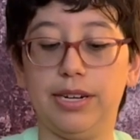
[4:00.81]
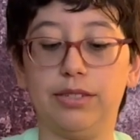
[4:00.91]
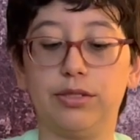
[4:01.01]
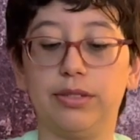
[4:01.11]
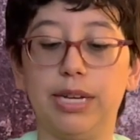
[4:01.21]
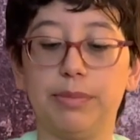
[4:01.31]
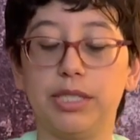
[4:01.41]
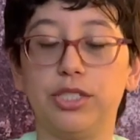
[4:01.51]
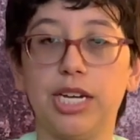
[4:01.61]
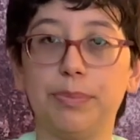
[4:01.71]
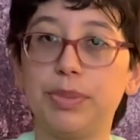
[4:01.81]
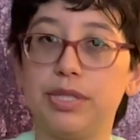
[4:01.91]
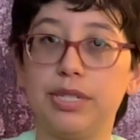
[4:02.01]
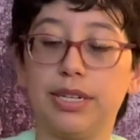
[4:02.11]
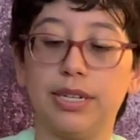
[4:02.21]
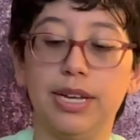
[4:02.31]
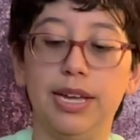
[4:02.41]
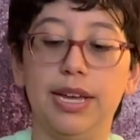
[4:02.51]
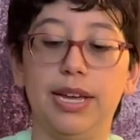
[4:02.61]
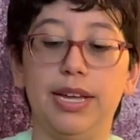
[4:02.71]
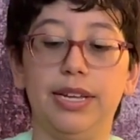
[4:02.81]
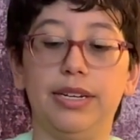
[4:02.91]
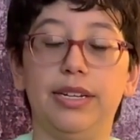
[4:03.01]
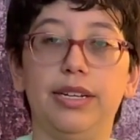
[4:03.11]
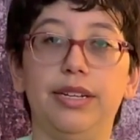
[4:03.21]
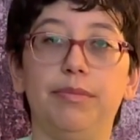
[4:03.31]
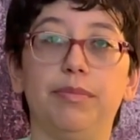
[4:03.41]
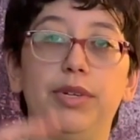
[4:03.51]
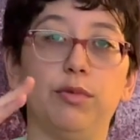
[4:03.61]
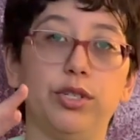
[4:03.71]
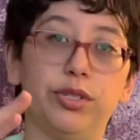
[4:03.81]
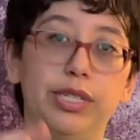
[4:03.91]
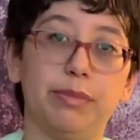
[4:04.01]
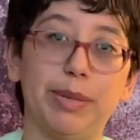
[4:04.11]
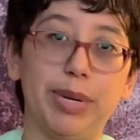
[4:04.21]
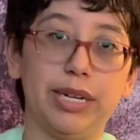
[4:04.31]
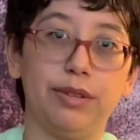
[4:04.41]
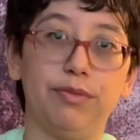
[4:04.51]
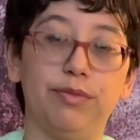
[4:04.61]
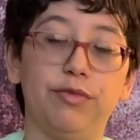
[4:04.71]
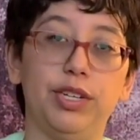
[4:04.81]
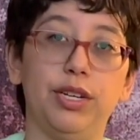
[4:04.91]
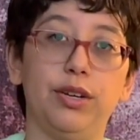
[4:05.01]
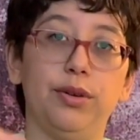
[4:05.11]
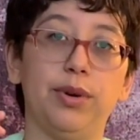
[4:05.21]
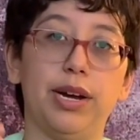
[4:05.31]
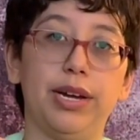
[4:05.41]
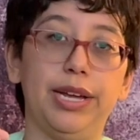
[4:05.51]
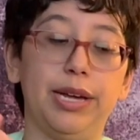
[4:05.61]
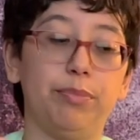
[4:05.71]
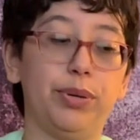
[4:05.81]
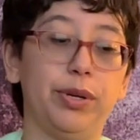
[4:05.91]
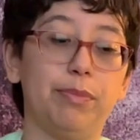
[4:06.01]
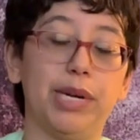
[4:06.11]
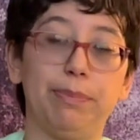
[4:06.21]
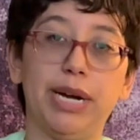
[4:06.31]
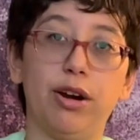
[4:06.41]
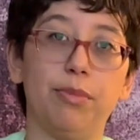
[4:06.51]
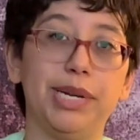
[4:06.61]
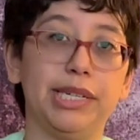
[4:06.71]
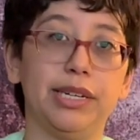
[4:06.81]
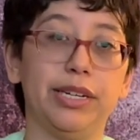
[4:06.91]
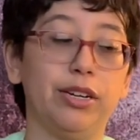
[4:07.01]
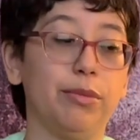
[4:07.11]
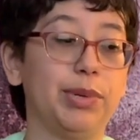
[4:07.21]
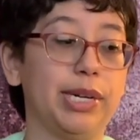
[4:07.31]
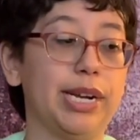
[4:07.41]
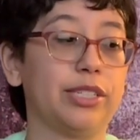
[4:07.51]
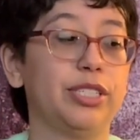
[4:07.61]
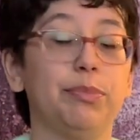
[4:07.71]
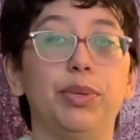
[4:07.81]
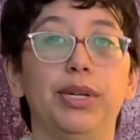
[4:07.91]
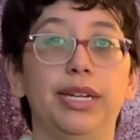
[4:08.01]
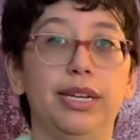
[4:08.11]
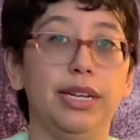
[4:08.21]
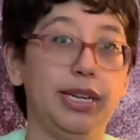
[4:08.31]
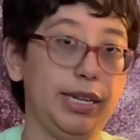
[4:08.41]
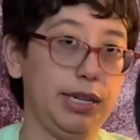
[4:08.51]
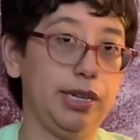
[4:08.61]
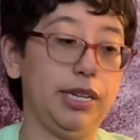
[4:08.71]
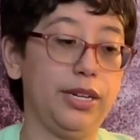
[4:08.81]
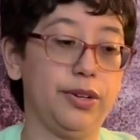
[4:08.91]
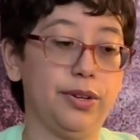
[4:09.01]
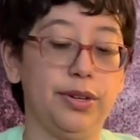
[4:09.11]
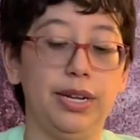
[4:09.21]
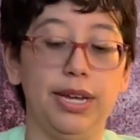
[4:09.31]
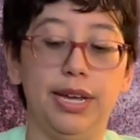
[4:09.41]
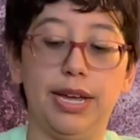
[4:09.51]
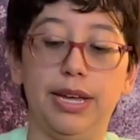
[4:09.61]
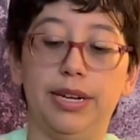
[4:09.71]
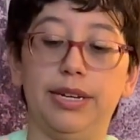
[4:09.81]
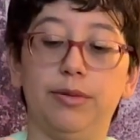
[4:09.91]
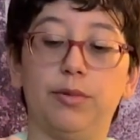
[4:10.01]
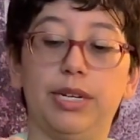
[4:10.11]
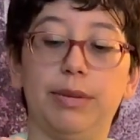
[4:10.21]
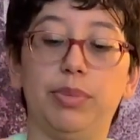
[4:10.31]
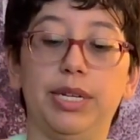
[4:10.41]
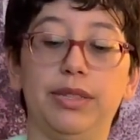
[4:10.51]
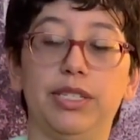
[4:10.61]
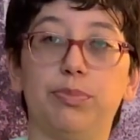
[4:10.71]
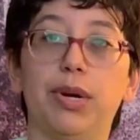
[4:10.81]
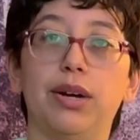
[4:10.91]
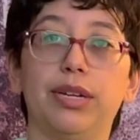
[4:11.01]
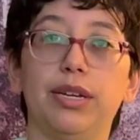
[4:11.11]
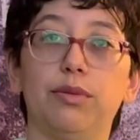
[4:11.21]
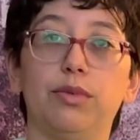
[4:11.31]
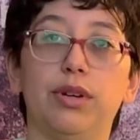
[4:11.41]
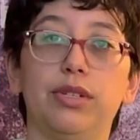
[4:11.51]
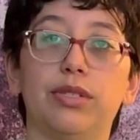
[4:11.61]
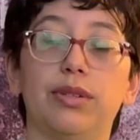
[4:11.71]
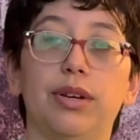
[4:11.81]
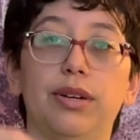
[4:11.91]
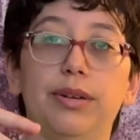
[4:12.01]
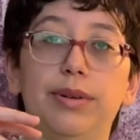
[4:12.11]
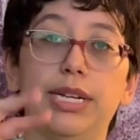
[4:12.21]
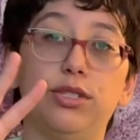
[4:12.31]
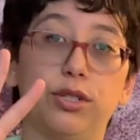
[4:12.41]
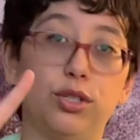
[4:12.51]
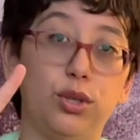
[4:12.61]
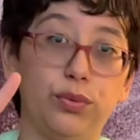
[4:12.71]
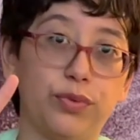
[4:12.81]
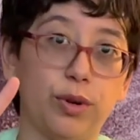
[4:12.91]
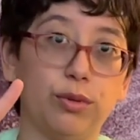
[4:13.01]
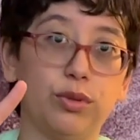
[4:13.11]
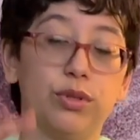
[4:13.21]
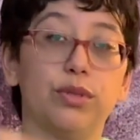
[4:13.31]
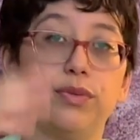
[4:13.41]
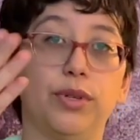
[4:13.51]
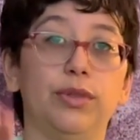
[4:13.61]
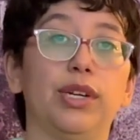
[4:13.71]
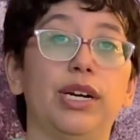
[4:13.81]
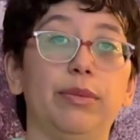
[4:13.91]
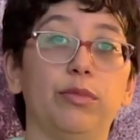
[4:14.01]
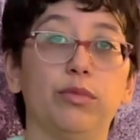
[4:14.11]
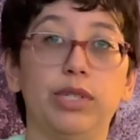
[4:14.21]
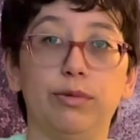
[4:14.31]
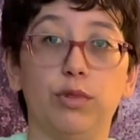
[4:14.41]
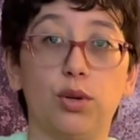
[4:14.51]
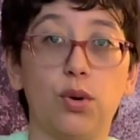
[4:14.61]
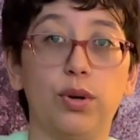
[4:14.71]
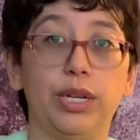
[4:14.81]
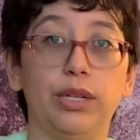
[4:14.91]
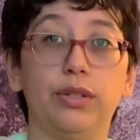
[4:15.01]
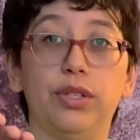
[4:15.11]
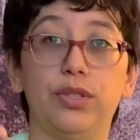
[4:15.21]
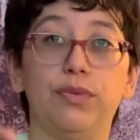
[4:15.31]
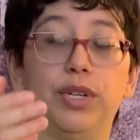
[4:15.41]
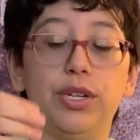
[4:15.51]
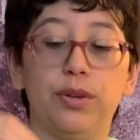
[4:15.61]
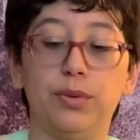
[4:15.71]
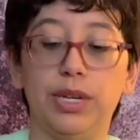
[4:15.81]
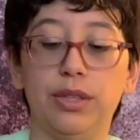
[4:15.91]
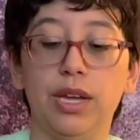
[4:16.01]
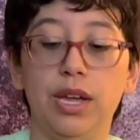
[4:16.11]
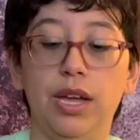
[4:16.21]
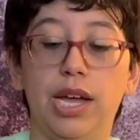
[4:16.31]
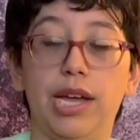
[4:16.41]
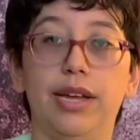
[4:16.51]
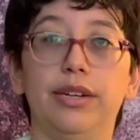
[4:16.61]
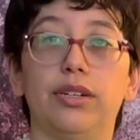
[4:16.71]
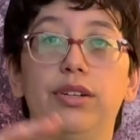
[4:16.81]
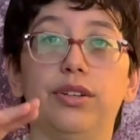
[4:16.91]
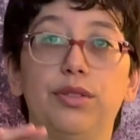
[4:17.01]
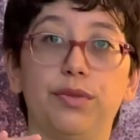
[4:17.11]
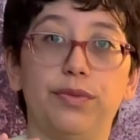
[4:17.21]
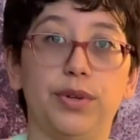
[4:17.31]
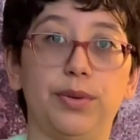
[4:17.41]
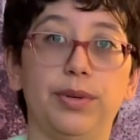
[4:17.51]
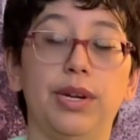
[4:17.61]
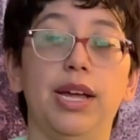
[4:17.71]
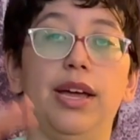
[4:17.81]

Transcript: I also kept a chapstick, and originally in my packing video I had put my power bank in here, but I actually put it in here. And what I put in this pocket was I took 2 phones, the phone that I'm recording this video with and another phone.